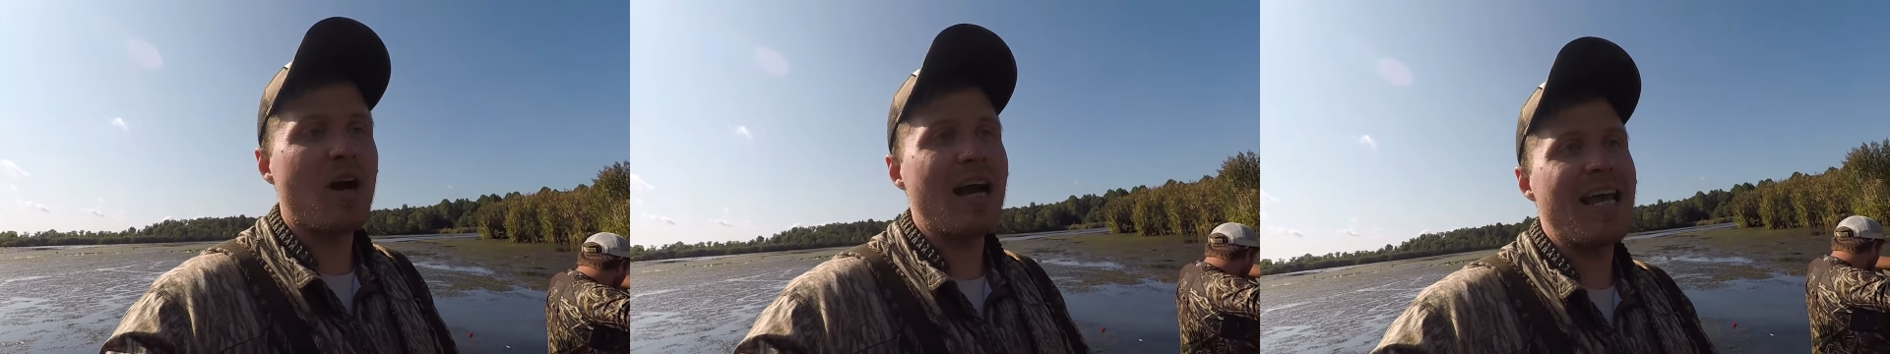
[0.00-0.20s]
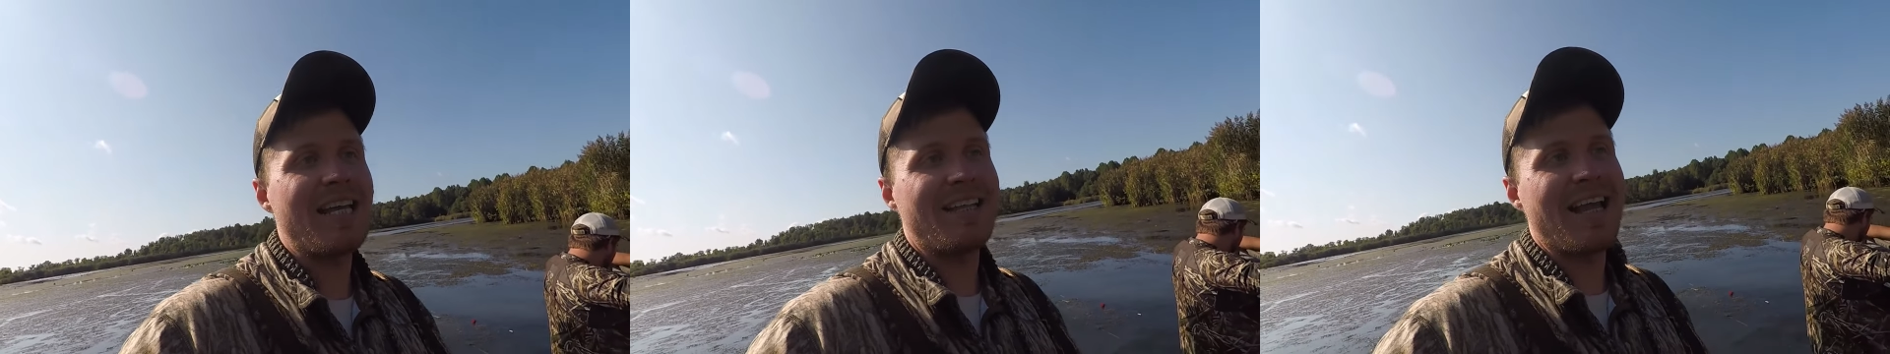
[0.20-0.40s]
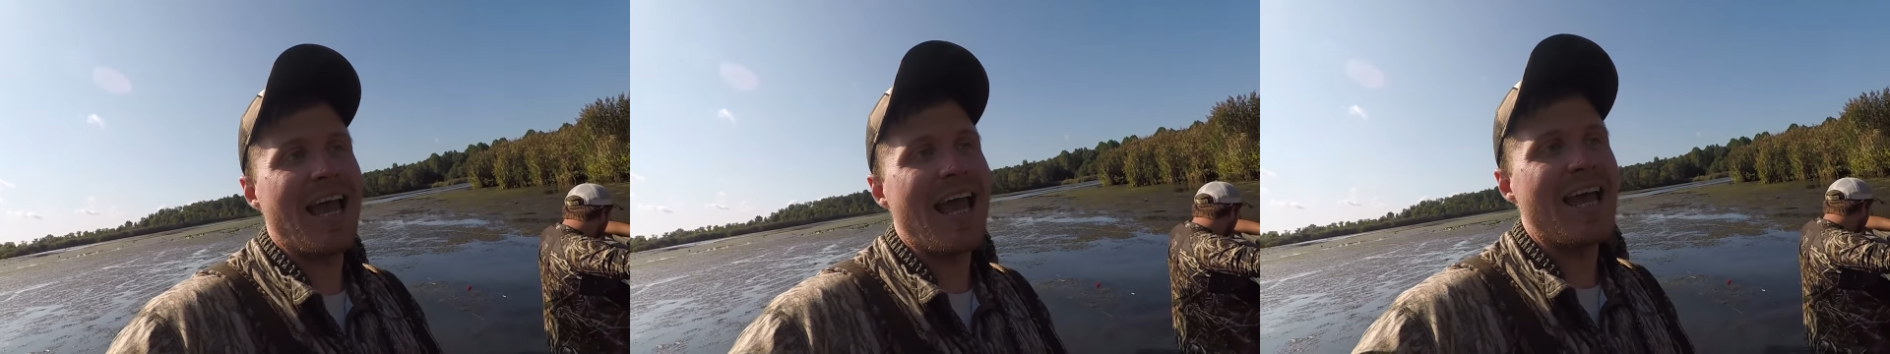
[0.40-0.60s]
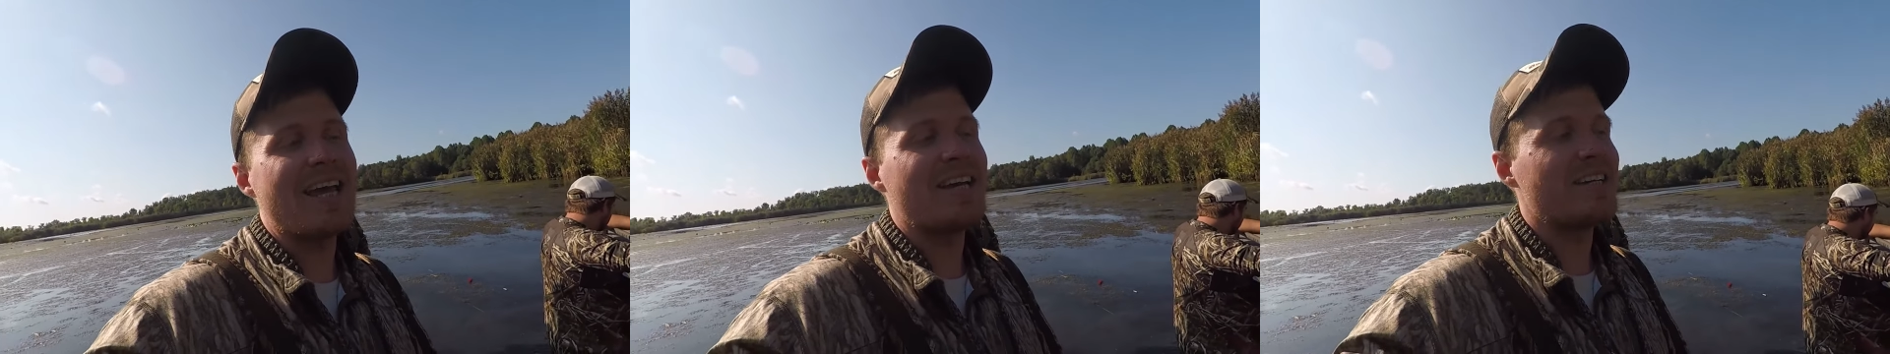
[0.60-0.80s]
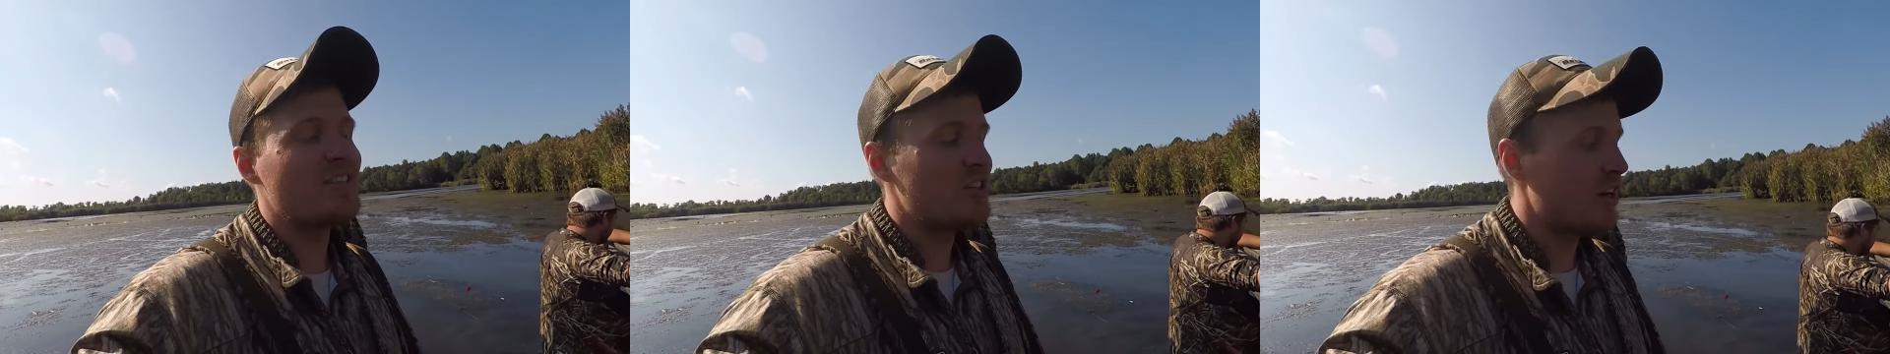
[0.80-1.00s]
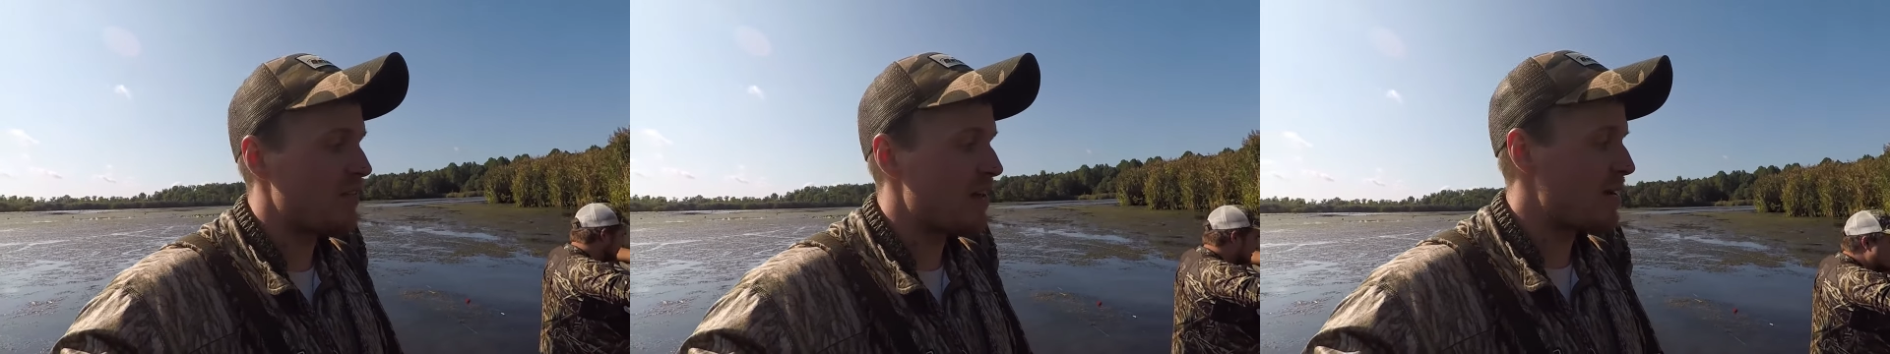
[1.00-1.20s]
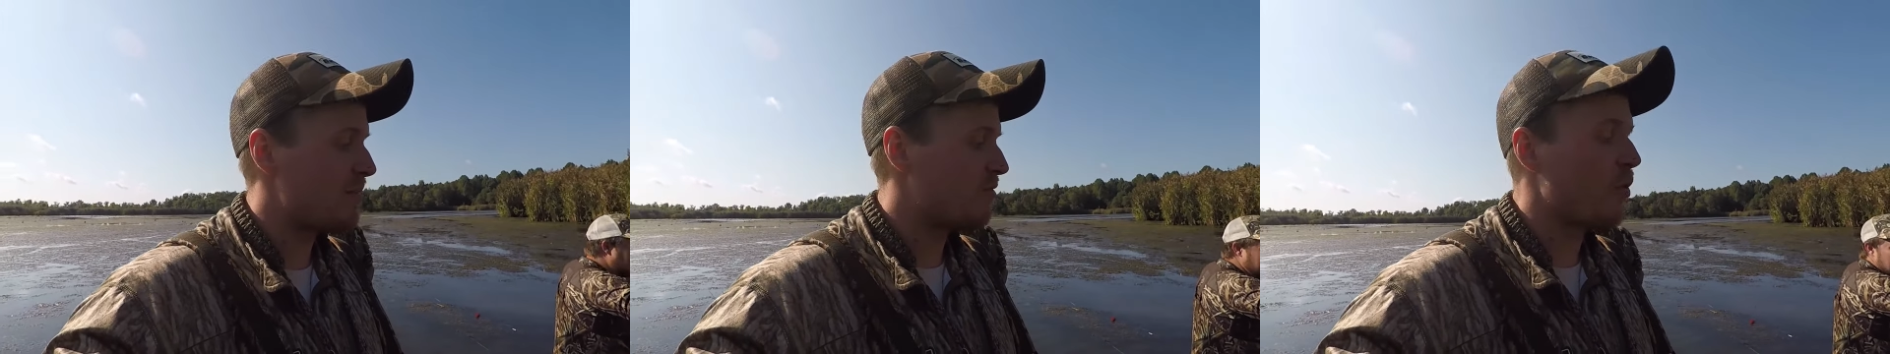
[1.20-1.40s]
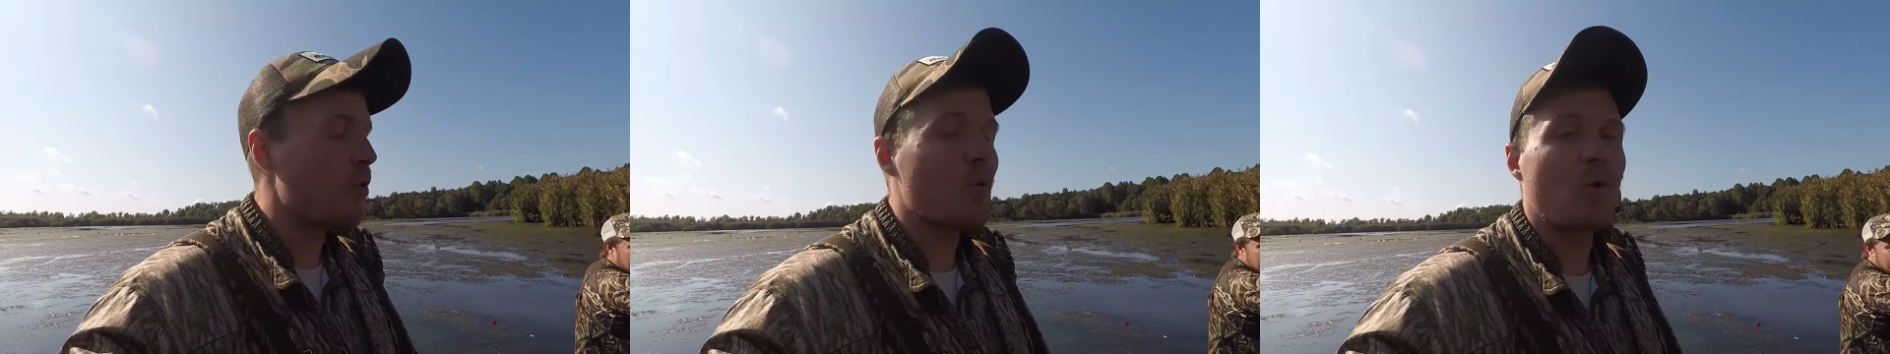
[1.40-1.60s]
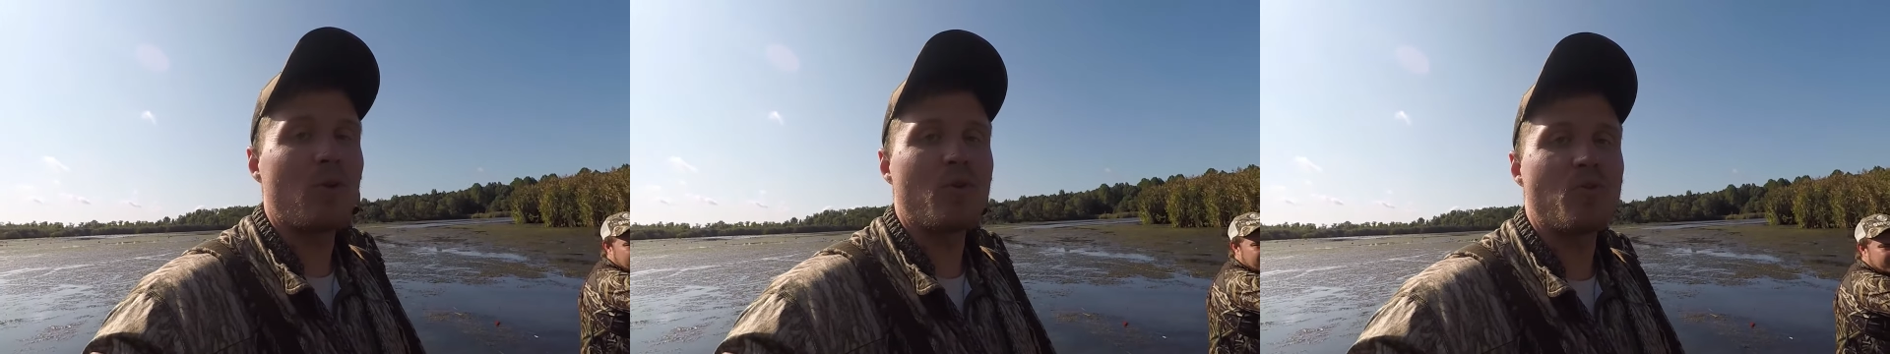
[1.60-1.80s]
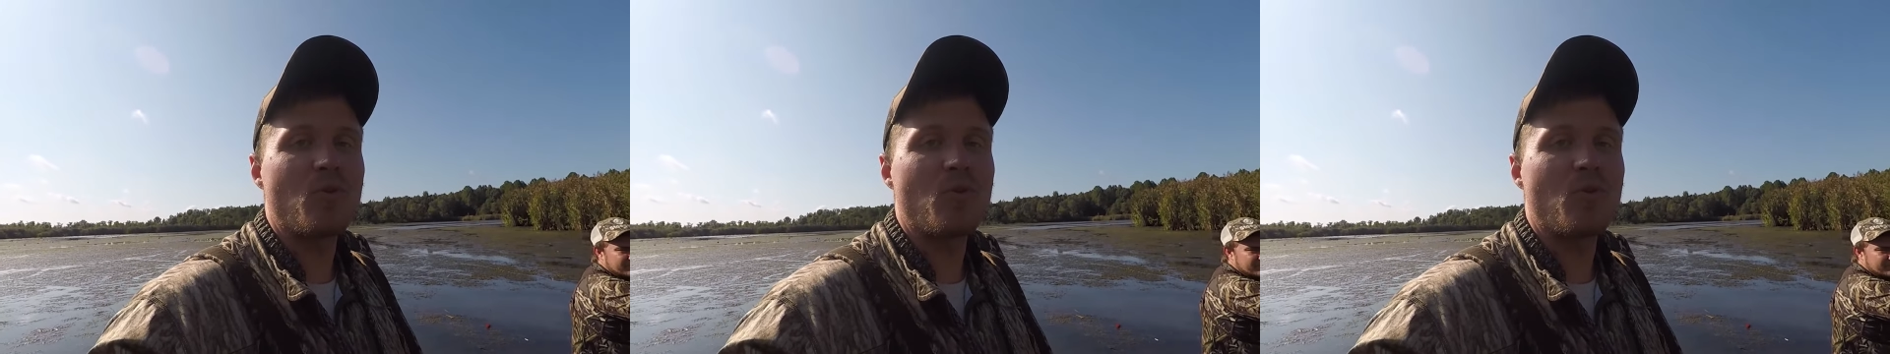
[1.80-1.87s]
I hit the edge of that four-wheeler